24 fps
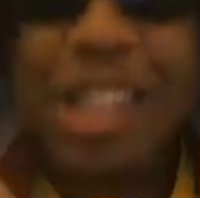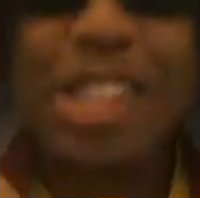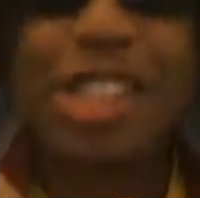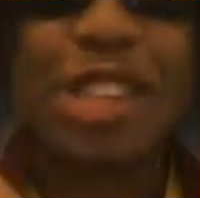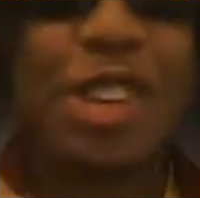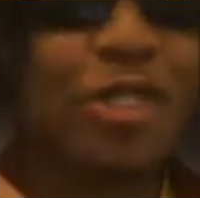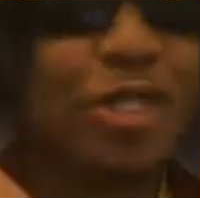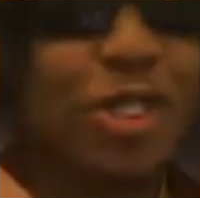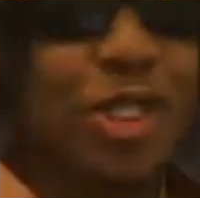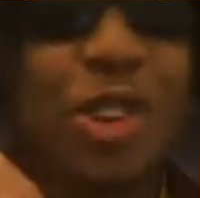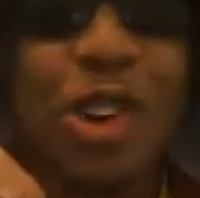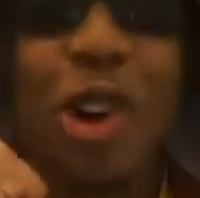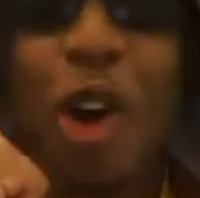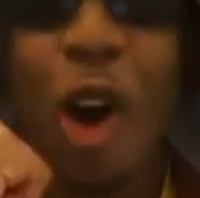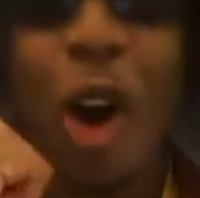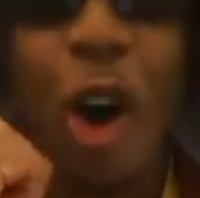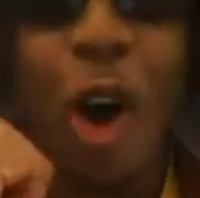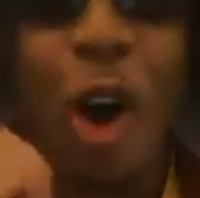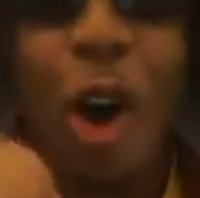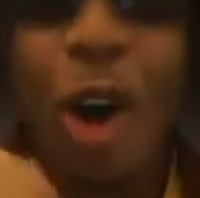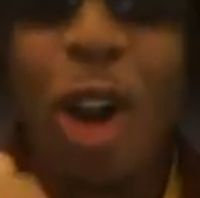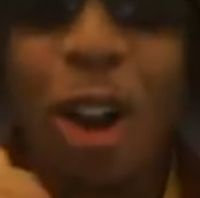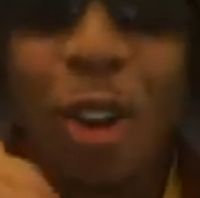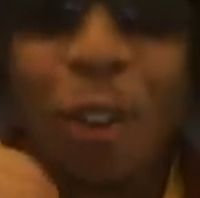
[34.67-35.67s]
So to
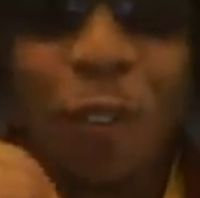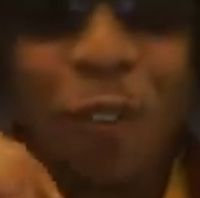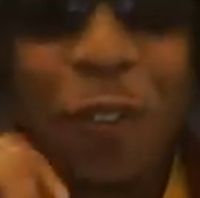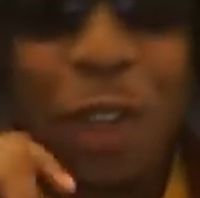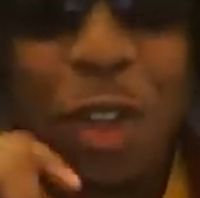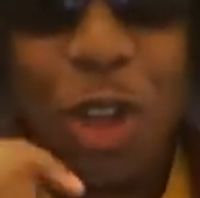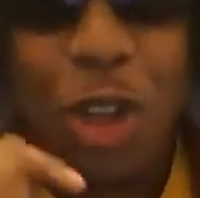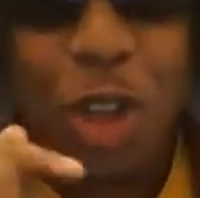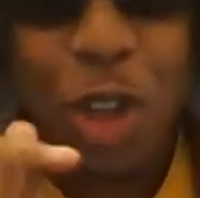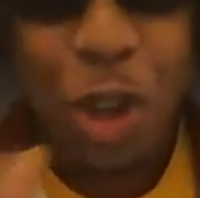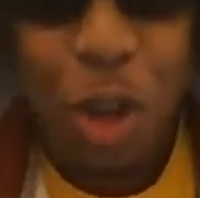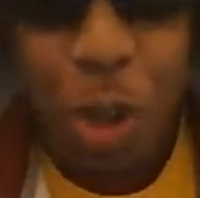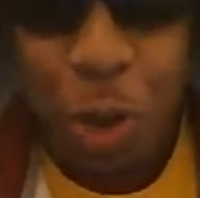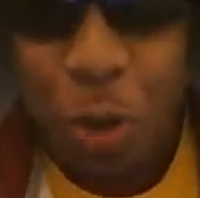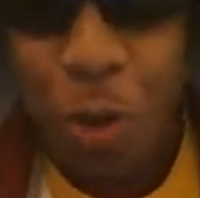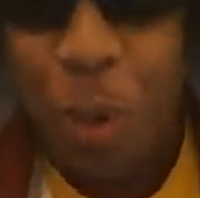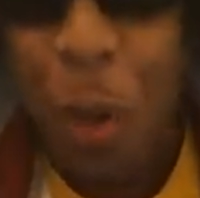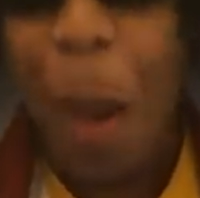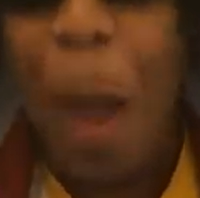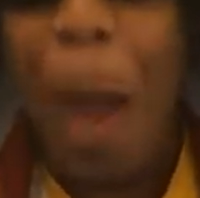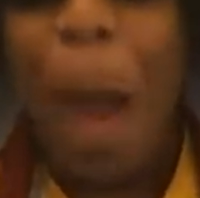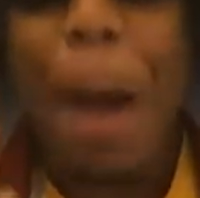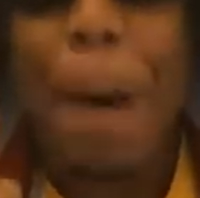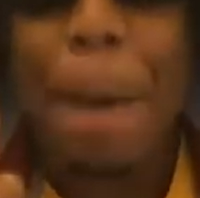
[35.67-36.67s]
all of
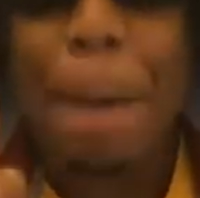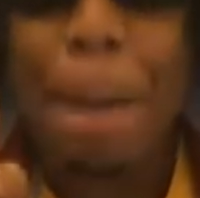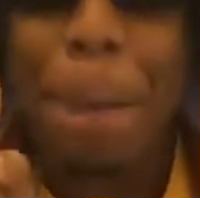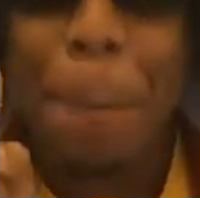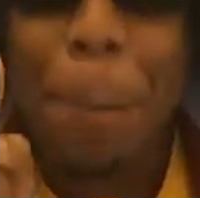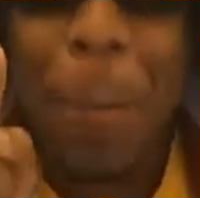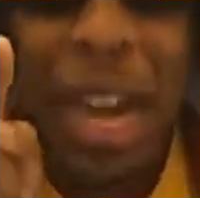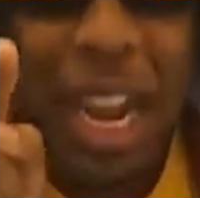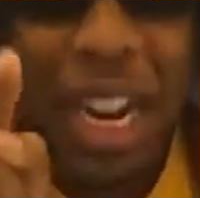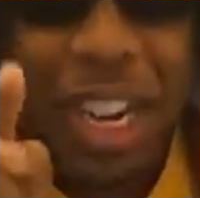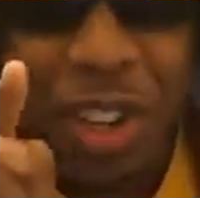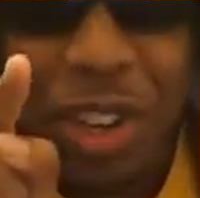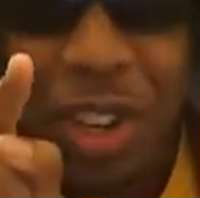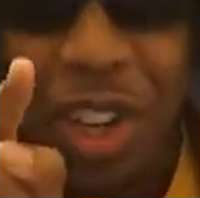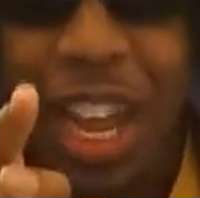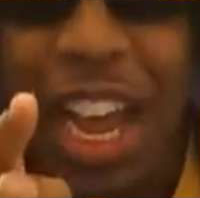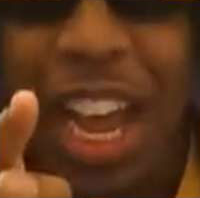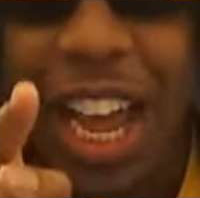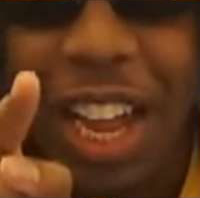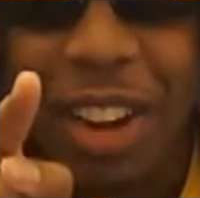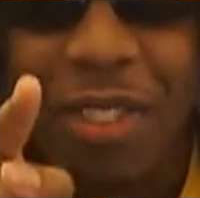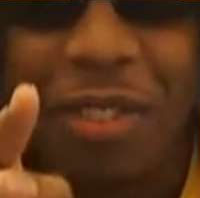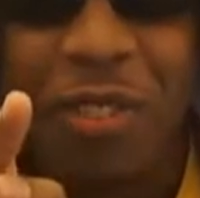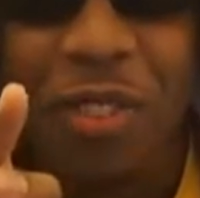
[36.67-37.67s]
you Man
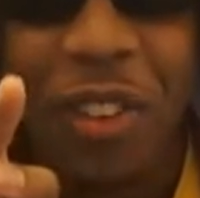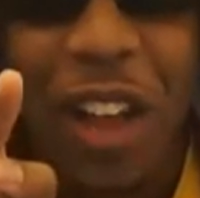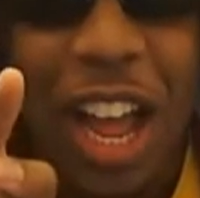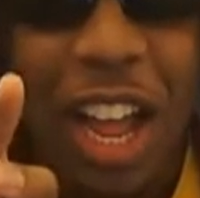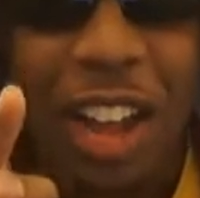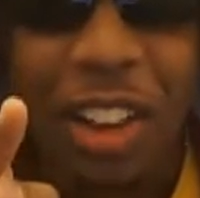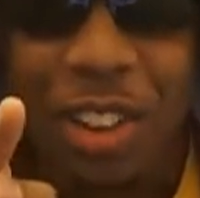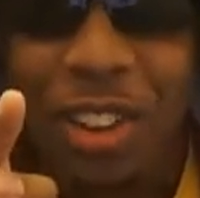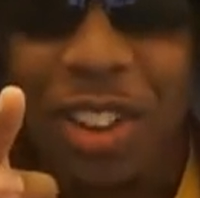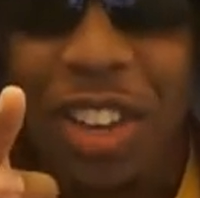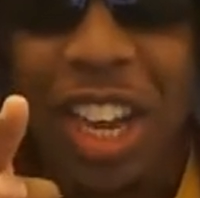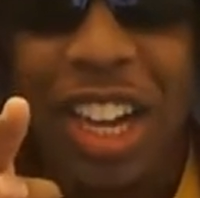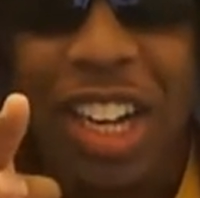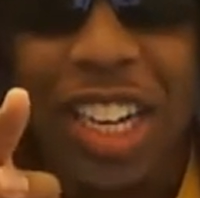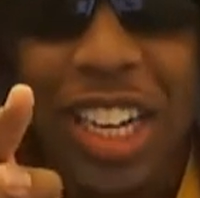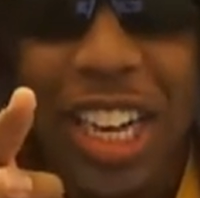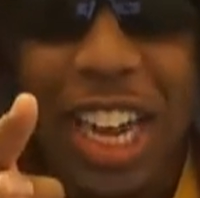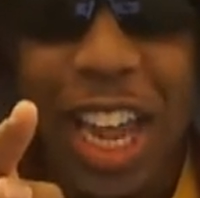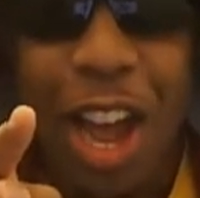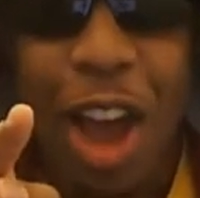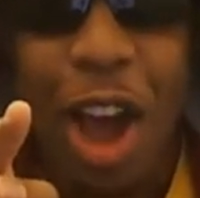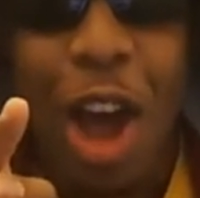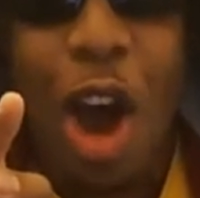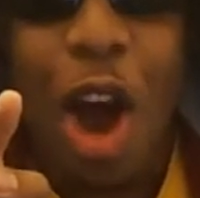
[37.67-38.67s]
United fans out
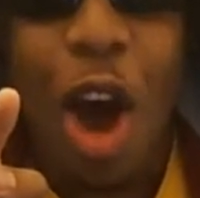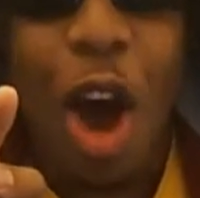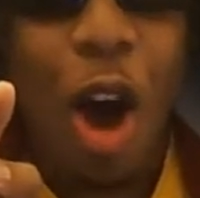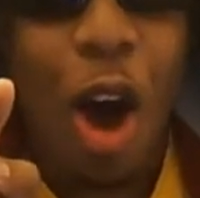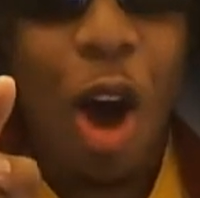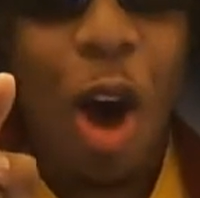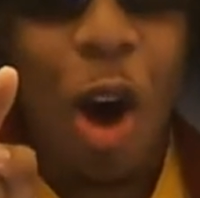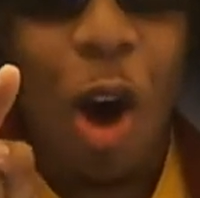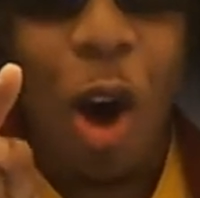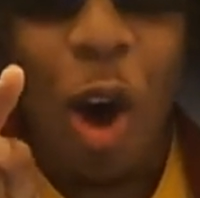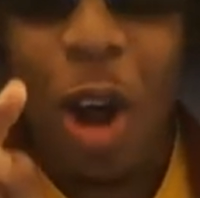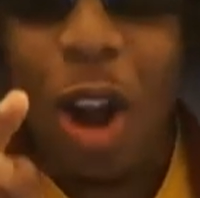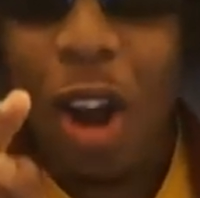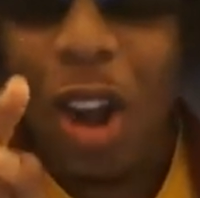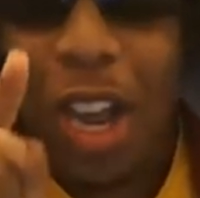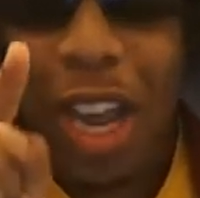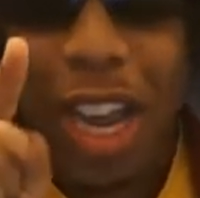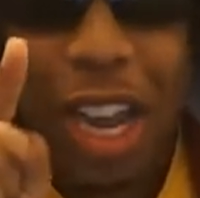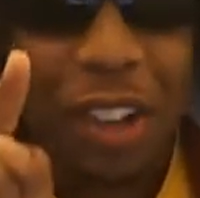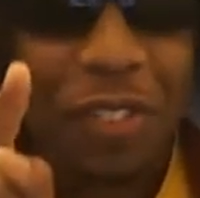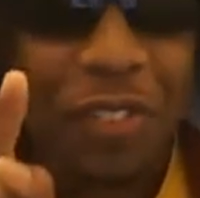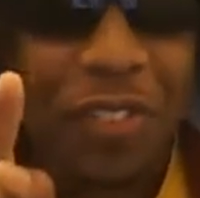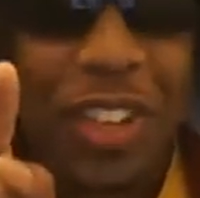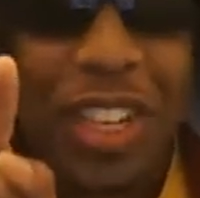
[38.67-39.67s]
there, all I
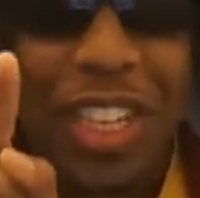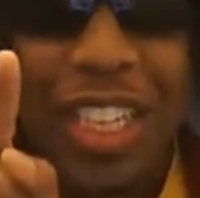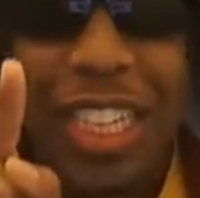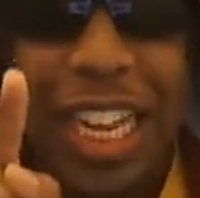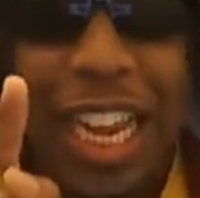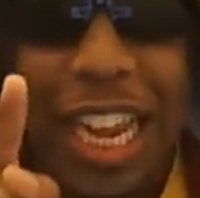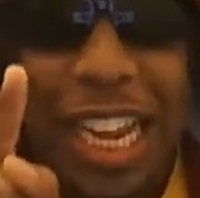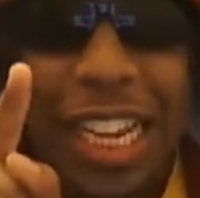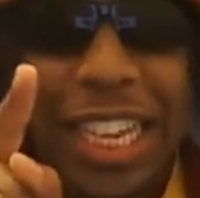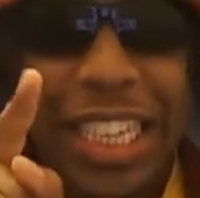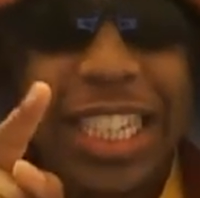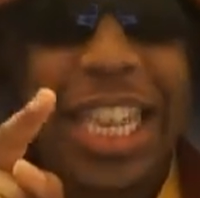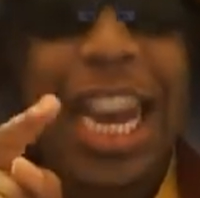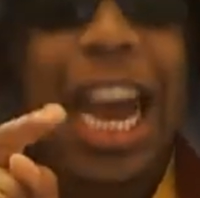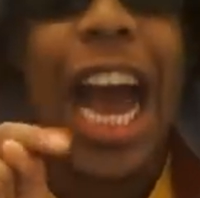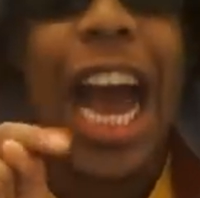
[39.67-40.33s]
have to say is